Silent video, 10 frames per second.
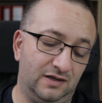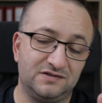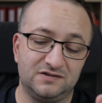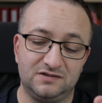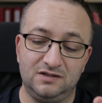
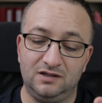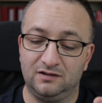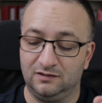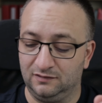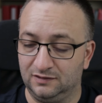
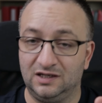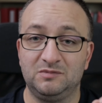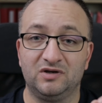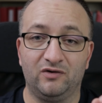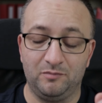SSD. Let
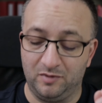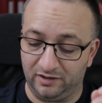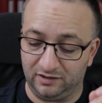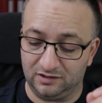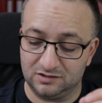me grab
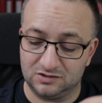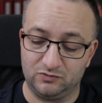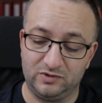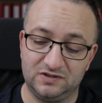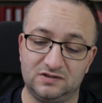my
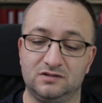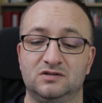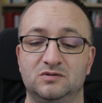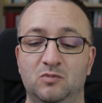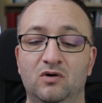Swiss
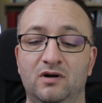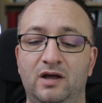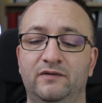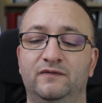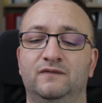small
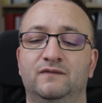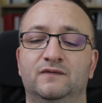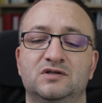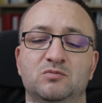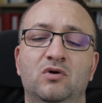knife.
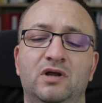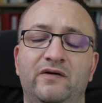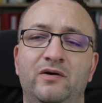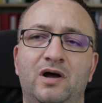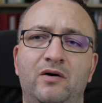
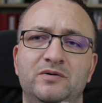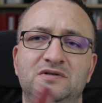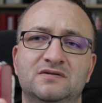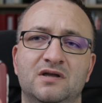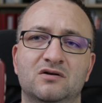How is
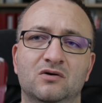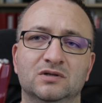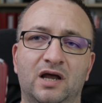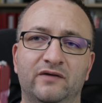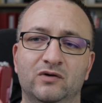this thing
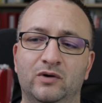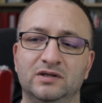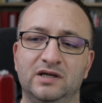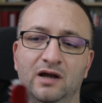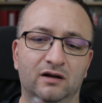called? I have no
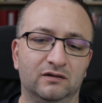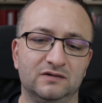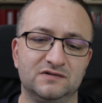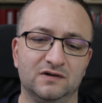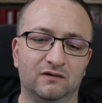idea.
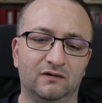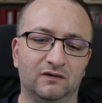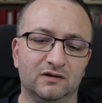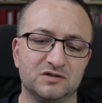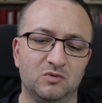It's
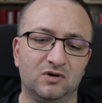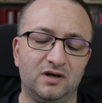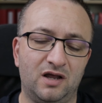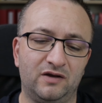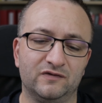a small
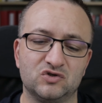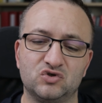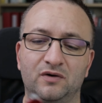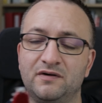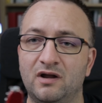knife, a
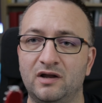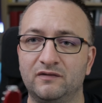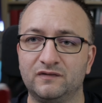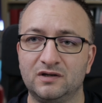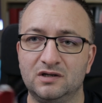short
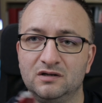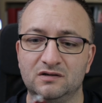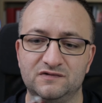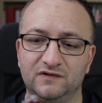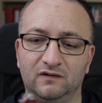knife,
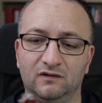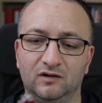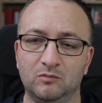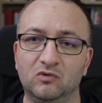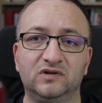it's
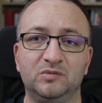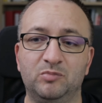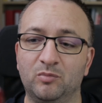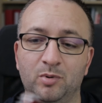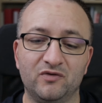a
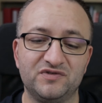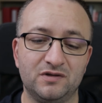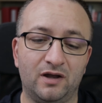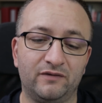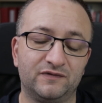multi-purpose
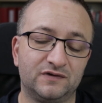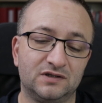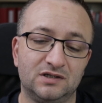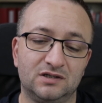knife.